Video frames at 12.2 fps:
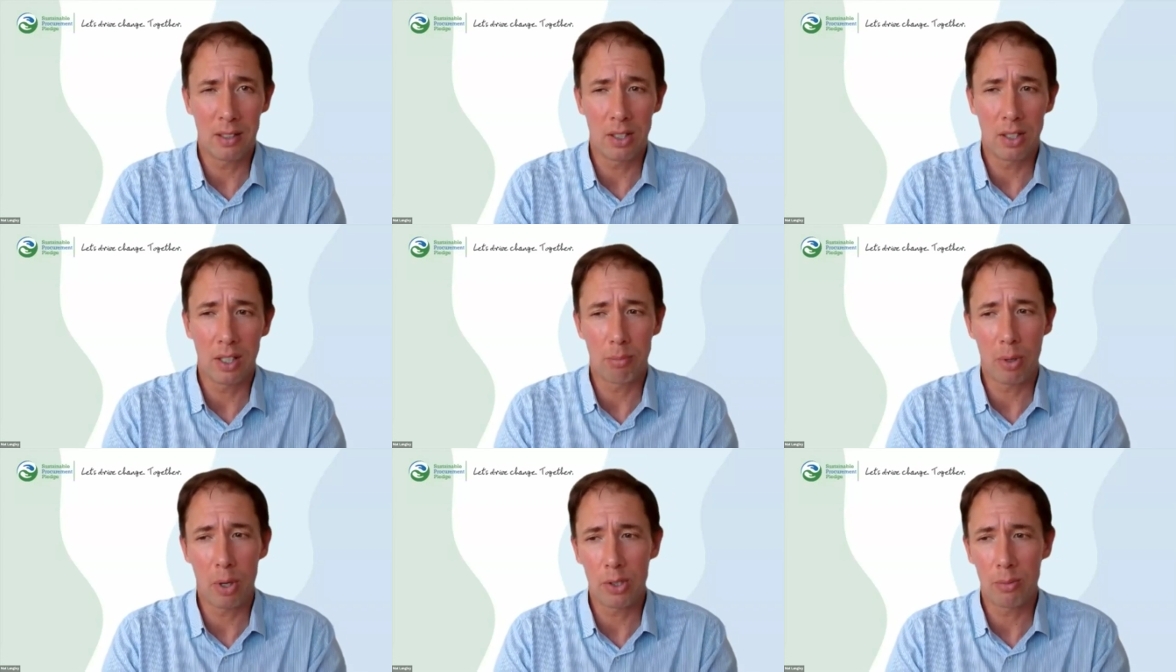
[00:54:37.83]
You can
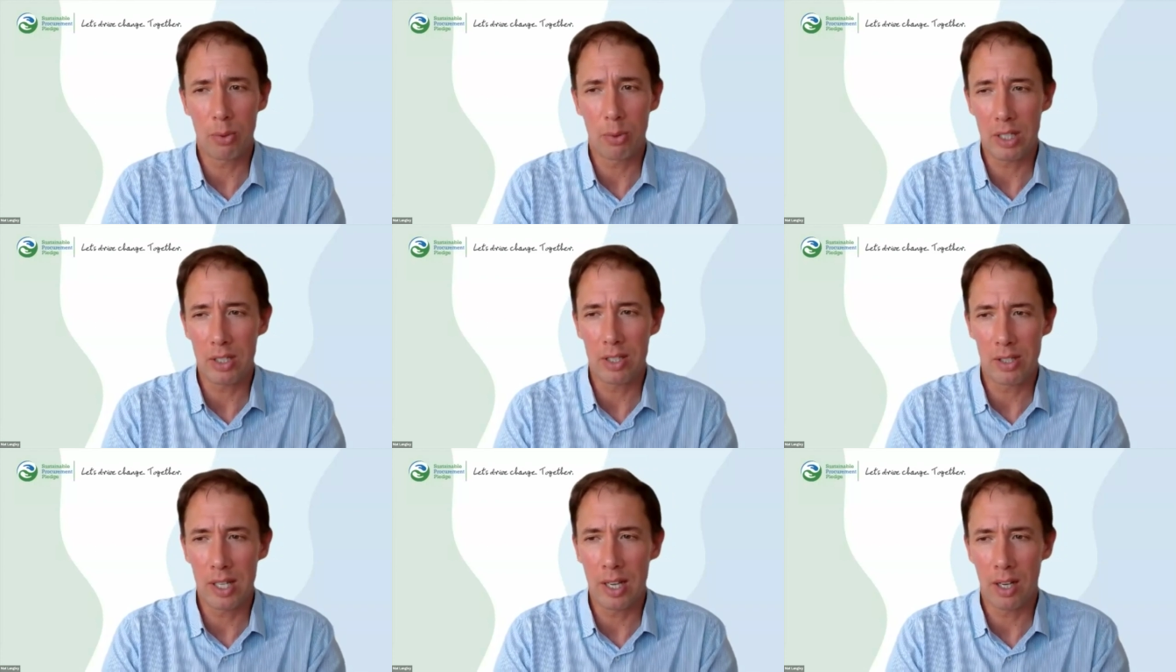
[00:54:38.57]
post some
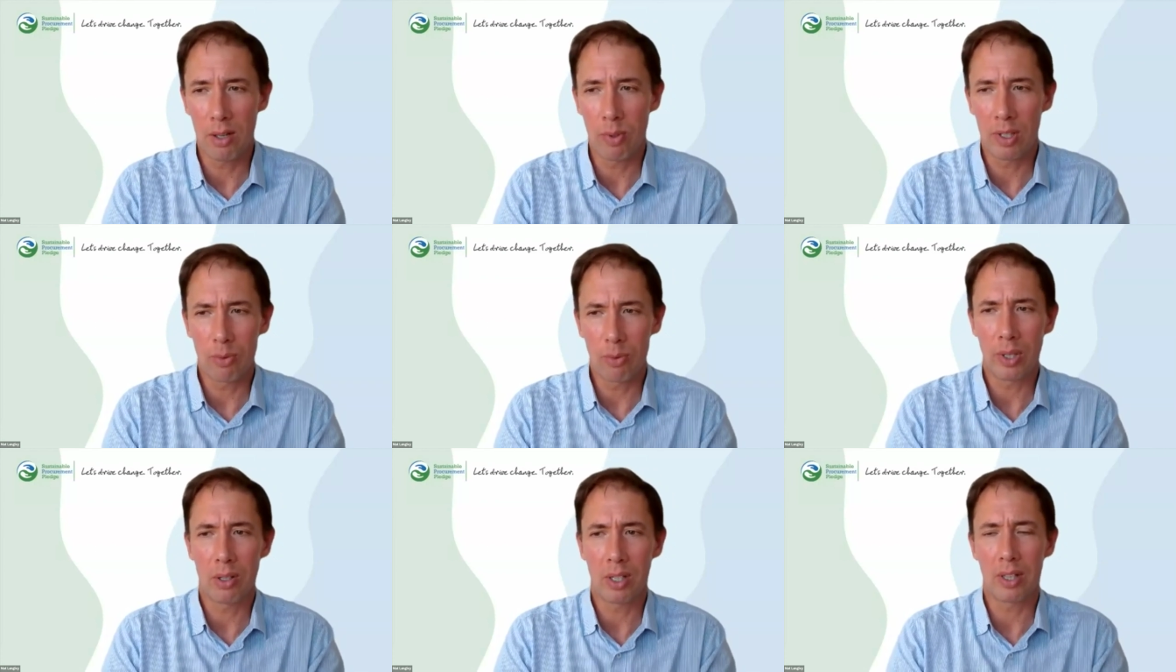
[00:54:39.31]
questions there we,
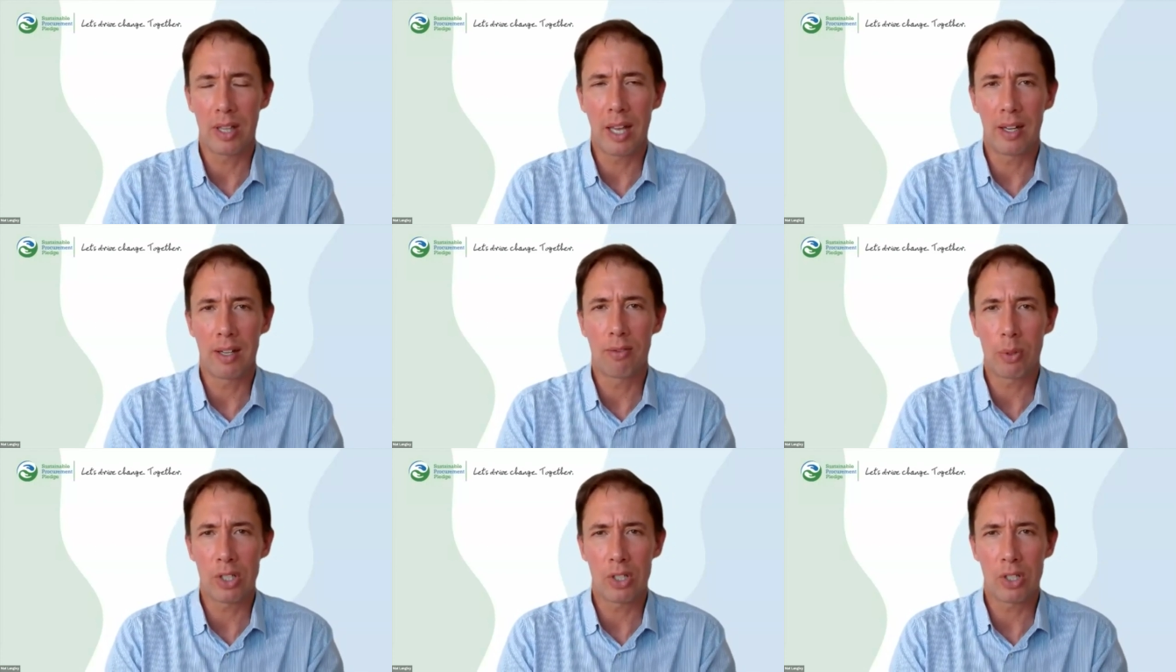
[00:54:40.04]
we look at that every
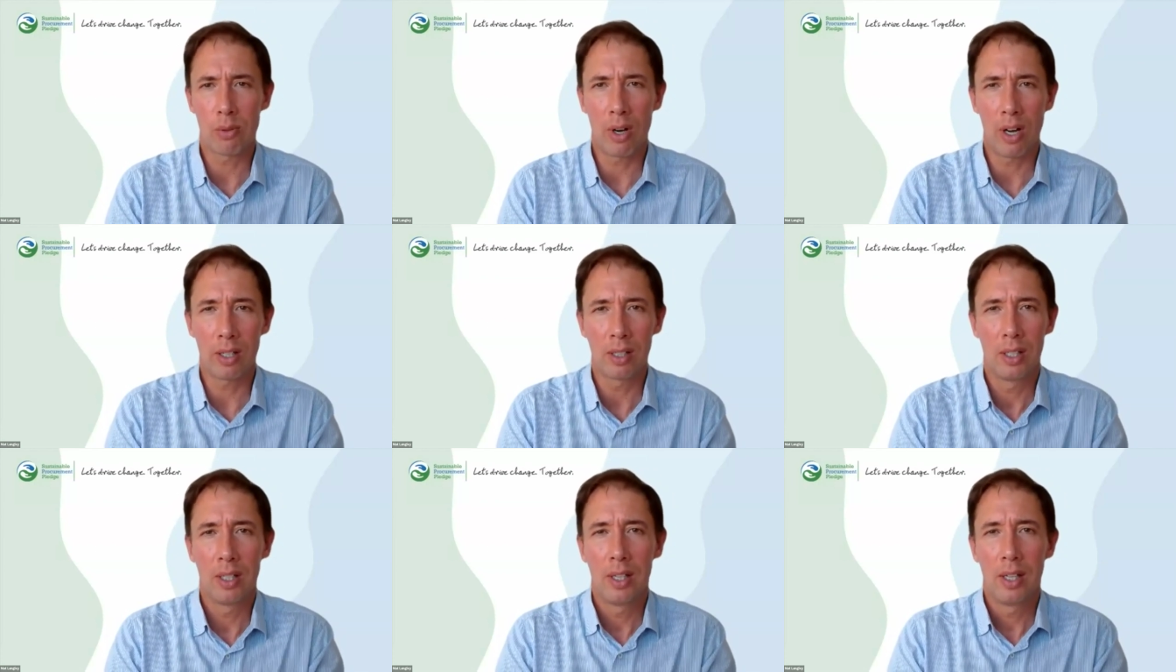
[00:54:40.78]
once in a while.